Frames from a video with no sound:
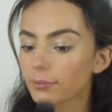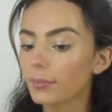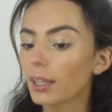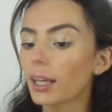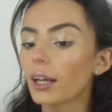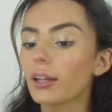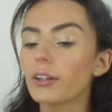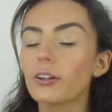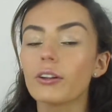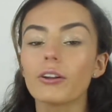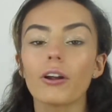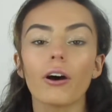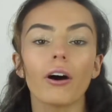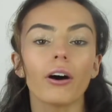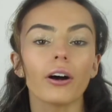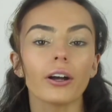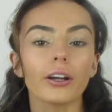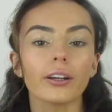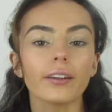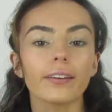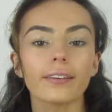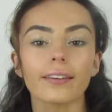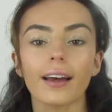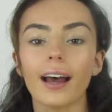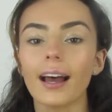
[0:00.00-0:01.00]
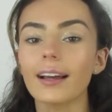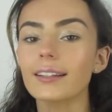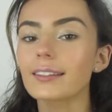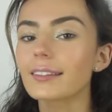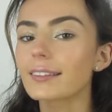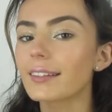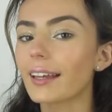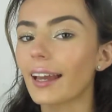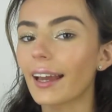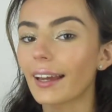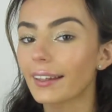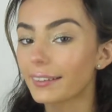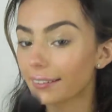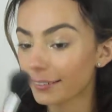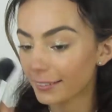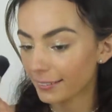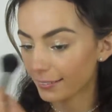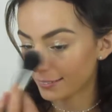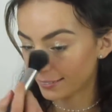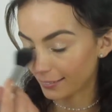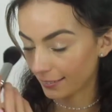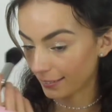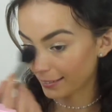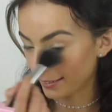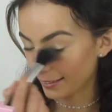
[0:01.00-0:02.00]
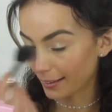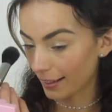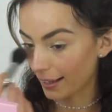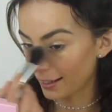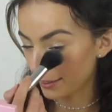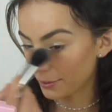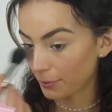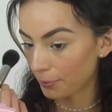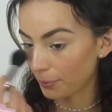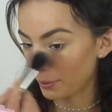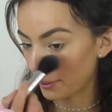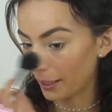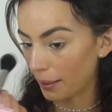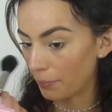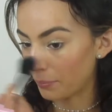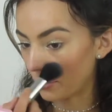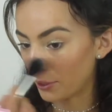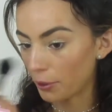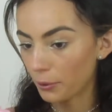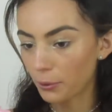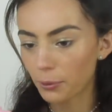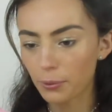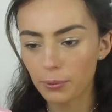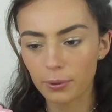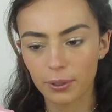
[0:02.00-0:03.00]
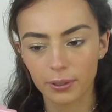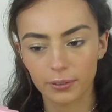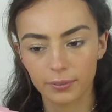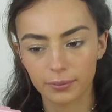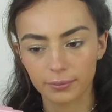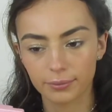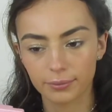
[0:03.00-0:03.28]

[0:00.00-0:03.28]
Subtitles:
Now that's it. That's what I'm, oh